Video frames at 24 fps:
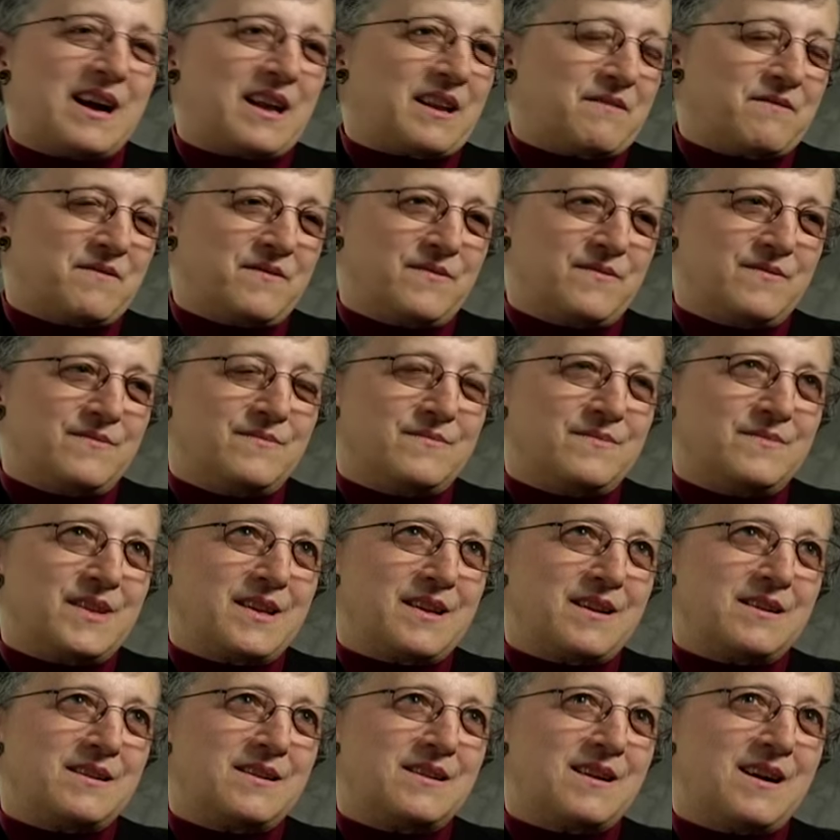out of
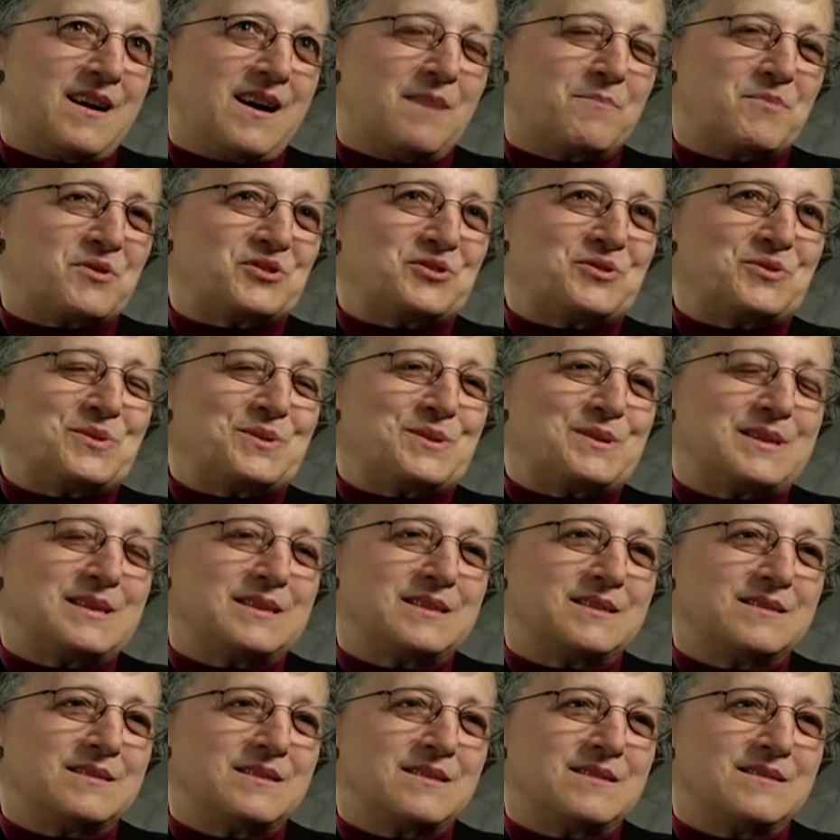the
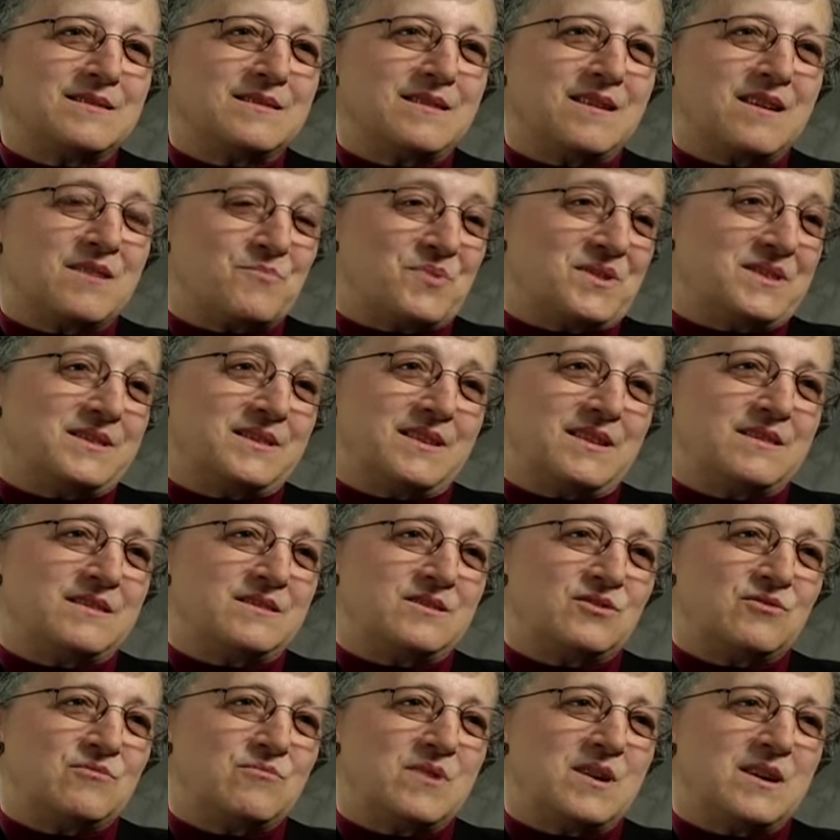opportunities that are presented
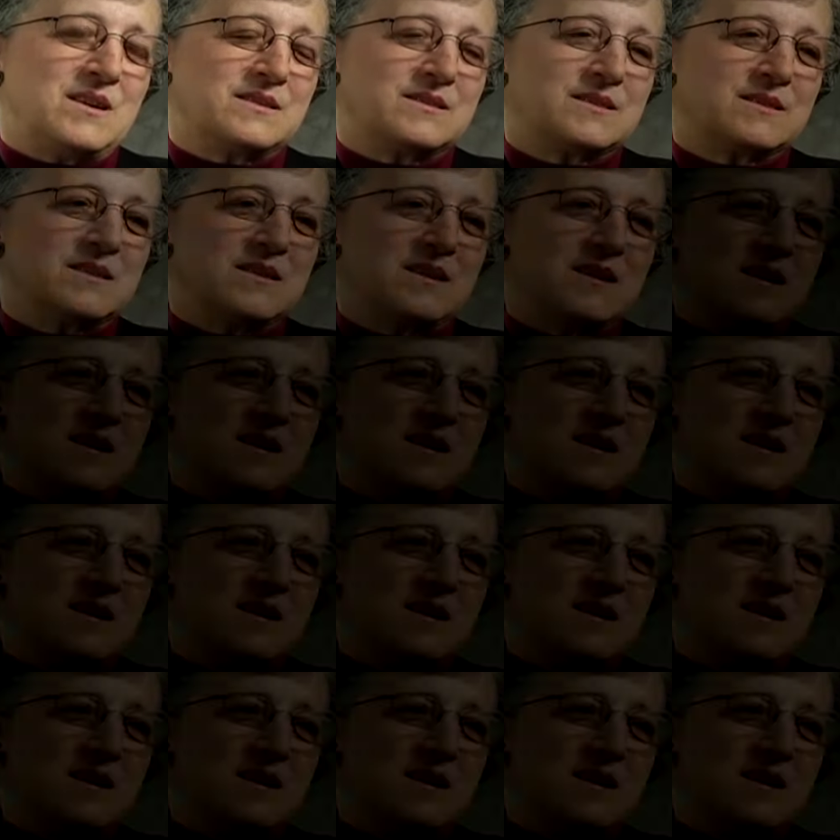to us.